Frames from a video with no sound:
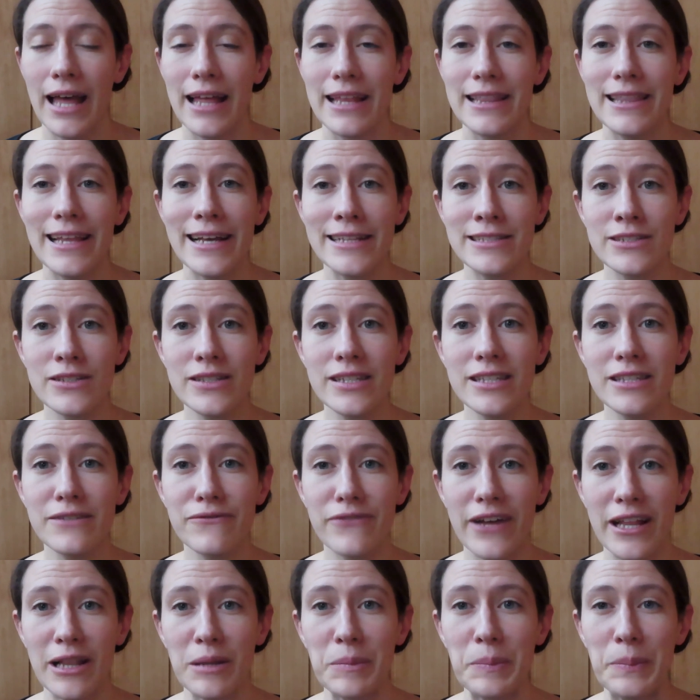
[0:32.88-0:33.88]
led to the
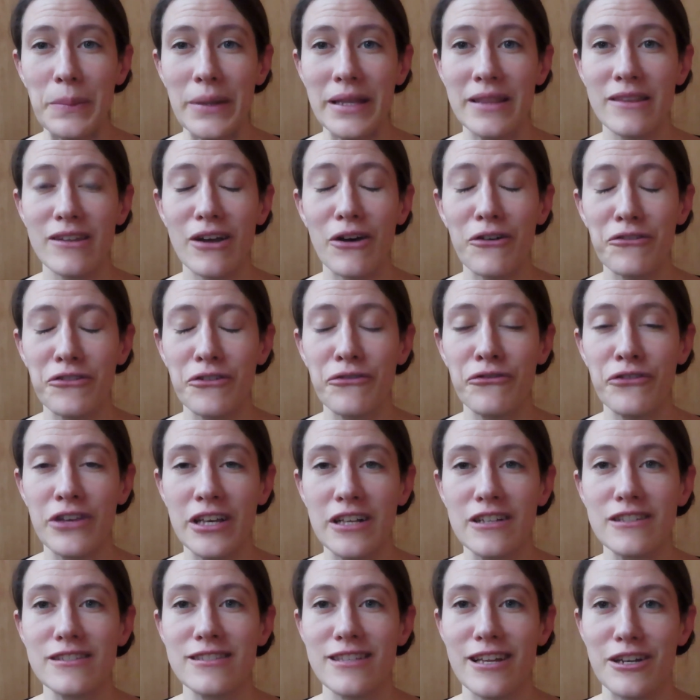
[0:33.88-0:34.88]
development of the
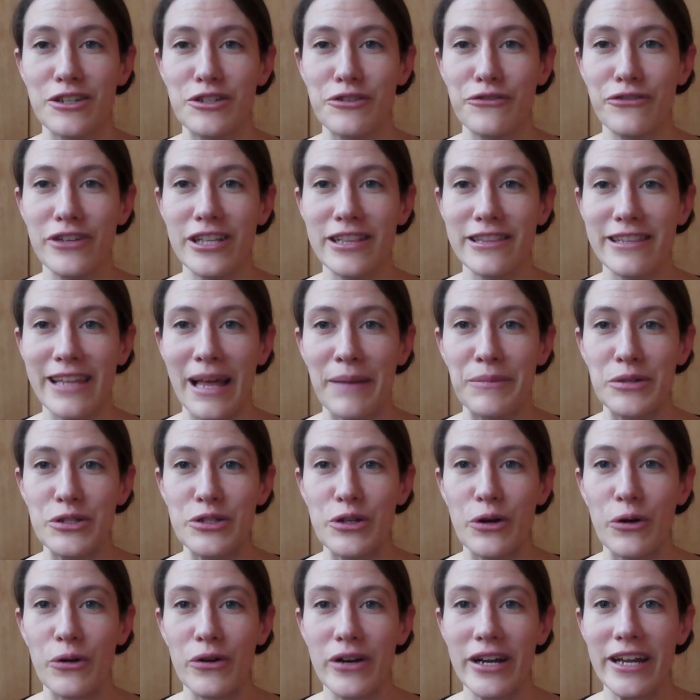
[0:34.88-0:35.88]
Faecal Sludge Field
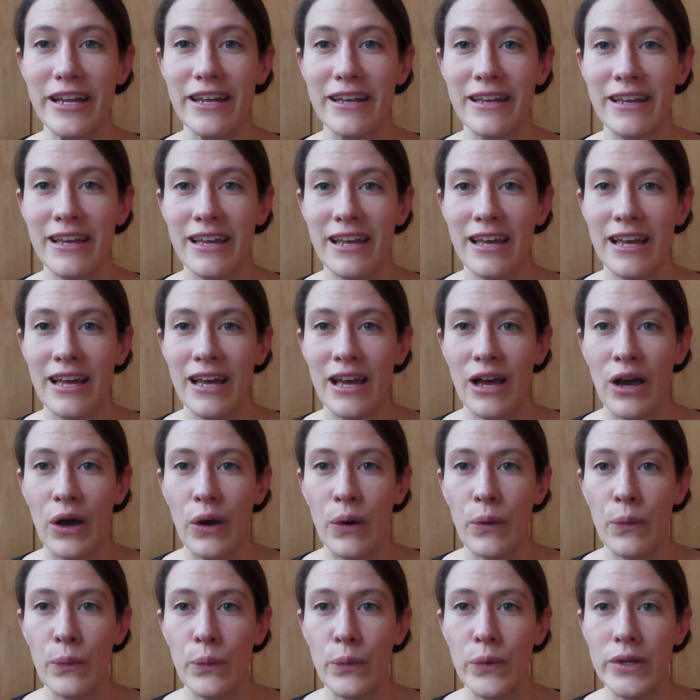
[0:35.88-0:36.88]
Laboratory,
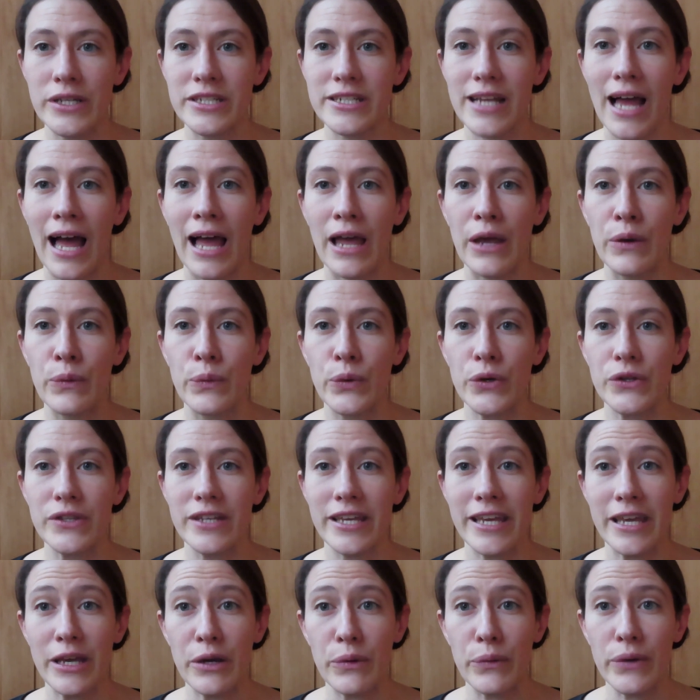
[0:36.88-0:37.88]
which I would
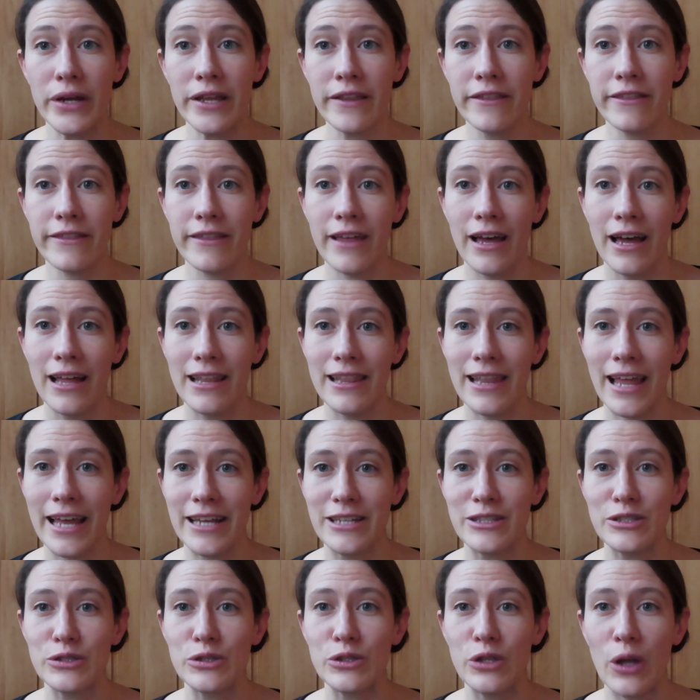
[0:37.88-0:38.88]
herewith
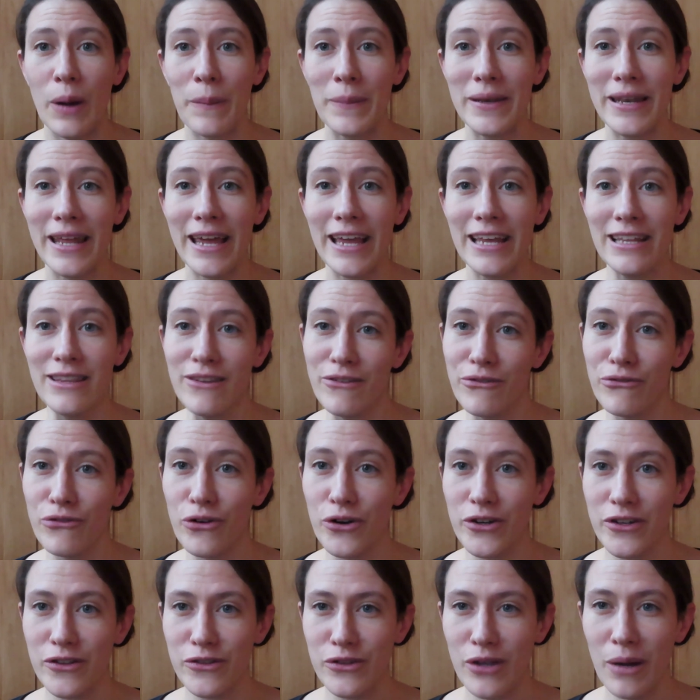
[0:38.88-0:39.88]
like to nominate
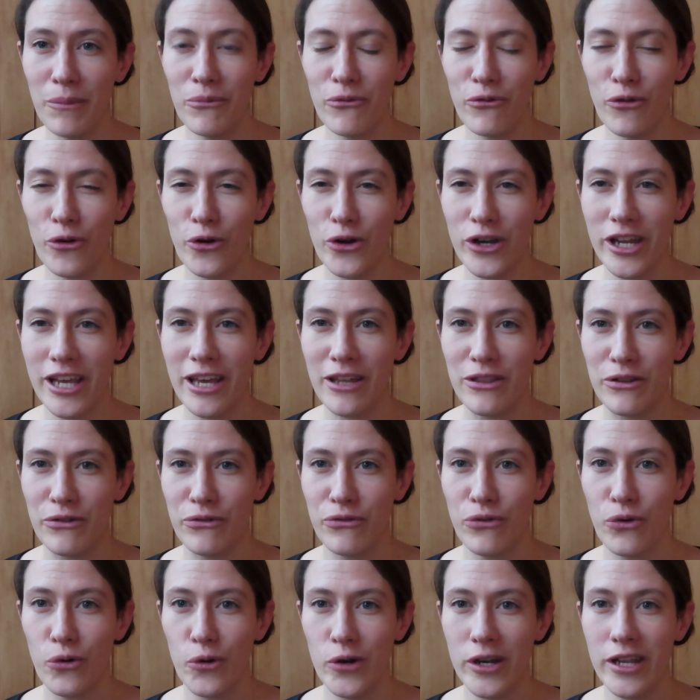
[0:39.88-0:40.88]
for the Top 40 Under
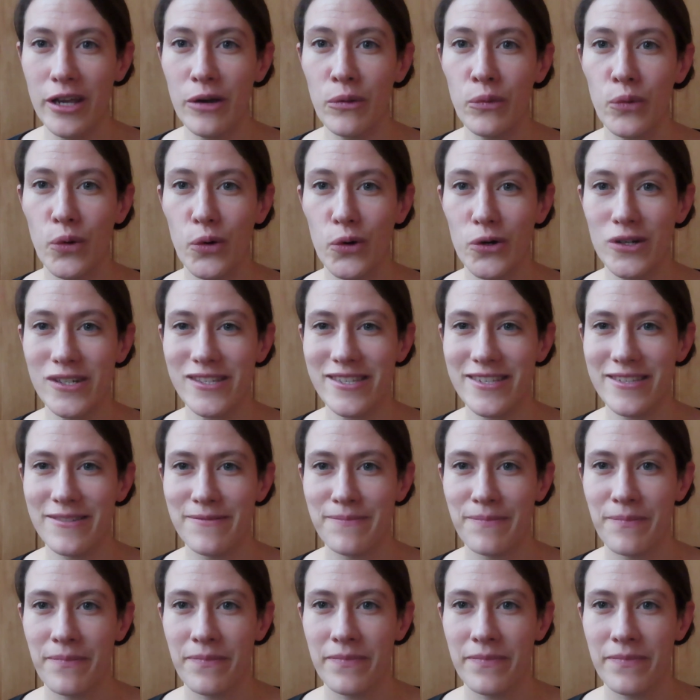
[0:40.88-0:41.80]
40 Awards.